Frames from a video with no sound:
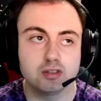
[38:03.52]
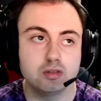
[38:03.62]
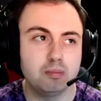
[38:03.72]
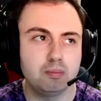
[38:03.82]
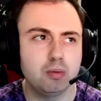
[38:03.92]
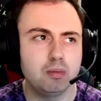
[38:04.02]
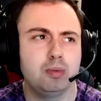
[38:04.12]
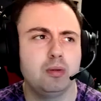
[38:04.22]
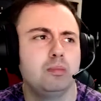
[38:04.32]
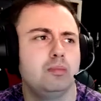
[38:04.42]
it's called
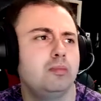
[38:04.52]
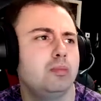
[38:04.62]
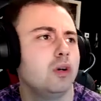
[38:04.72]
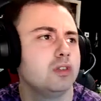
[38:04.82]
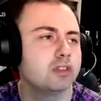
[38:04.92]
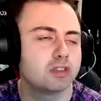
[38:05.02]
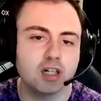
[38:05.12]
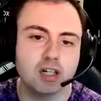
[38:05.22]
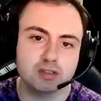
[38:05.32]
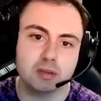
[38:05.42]
Poison
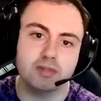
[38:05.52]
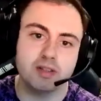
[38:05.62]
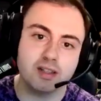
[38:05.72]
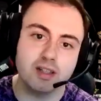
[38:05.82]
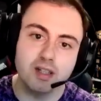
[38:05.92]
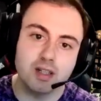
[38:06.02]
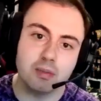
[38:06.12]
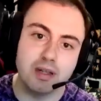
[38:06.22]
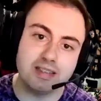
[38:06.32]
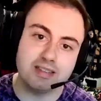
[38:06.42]
Sky or something,
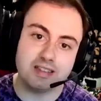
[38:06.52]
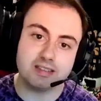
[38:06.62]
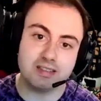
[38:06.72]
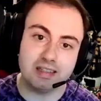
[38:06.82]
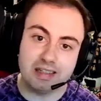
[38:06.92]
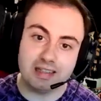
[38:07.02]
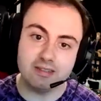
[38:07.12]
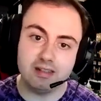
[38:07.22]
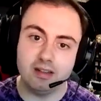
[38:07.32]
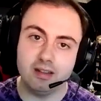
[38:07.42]
where he says he
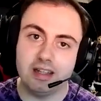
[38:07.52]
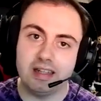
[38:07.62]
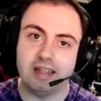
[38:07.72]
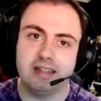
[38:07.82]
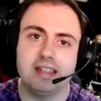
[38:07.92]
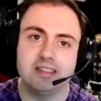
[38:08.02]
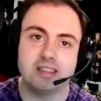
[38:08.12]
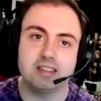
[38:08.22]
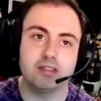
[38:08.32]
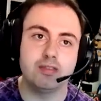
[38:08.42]
has
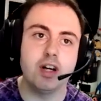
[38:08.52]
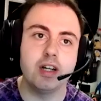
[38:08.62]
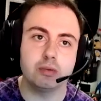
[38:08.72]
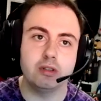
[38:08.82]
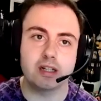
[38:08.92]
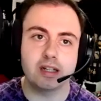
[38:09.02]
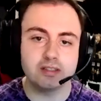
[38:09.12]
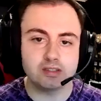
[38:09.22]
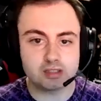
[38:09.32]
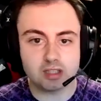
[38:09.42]
this device where it
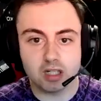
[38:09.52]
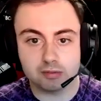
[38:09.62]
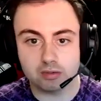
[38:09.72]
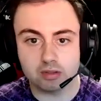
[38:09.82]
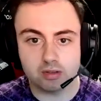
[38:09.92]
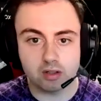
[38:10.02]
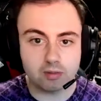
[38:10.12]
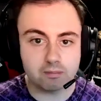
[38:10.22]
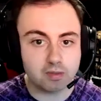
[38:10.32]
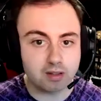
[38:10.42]
cleans the sky with all the fog.
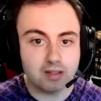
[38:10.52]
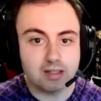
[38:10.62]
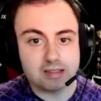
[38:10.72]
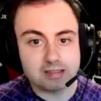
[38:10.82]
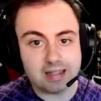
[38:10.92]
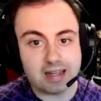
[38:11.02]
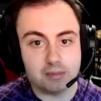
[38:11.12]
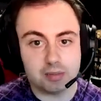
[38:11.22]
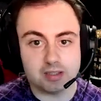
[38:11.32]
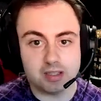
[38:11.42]
That
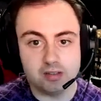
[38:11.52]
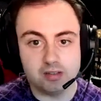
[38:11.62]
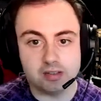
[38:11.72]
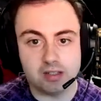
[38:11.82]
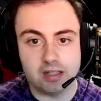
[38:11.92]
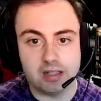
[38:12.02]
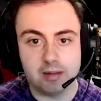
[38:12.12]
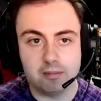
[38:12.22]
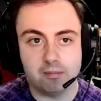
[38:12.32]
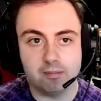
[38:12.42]
episode
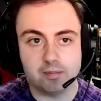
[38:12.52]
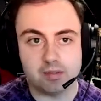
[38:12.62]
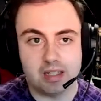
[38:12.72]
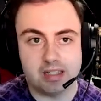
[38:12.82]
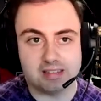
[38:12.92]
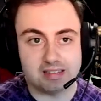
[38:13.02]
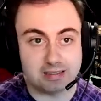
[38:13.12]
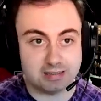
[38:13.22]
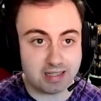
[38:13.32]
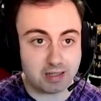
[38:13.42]
is the
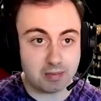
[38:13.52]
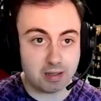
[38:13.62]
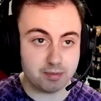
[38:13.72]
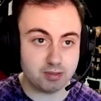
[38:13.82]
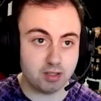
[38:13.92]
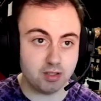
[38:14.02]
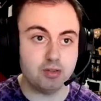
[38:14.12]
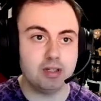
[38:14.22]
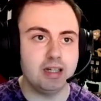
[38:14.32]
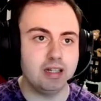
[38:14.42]
same
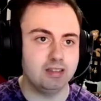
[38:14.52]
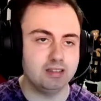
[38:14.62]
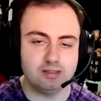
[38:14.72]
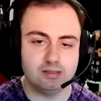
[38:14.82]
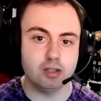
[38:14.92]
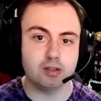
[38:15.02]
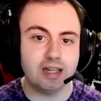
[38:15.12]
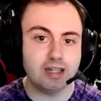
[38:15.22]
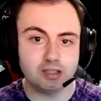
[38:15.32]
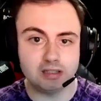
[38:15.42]
episode
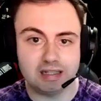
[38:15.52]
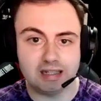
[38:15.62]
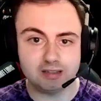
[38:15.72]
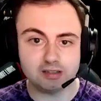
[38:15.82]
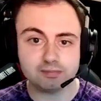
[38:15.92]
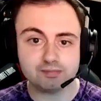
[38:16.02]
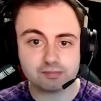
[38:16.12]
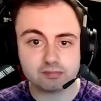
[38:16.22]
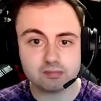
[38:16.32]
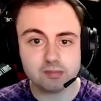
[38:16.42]
location as
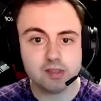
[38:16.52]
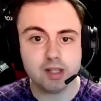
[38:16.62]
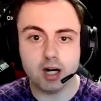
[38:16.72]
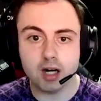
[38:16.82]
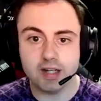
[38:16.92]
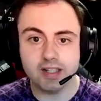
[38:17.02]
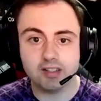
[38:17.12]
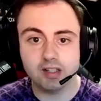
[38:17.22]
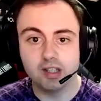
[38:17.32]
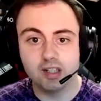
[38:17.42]

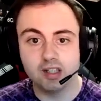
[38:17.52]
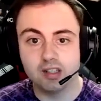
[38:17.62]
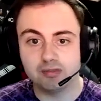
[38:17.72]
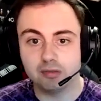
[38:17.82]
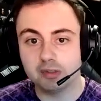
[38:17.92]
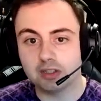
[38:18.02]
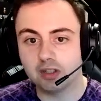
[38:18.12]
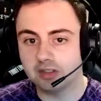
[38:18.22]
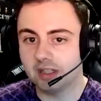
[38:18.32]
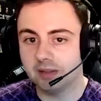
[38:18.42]
Hyde from the
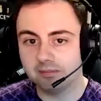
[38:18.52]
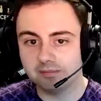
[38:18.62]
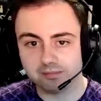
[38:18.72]
Doctor.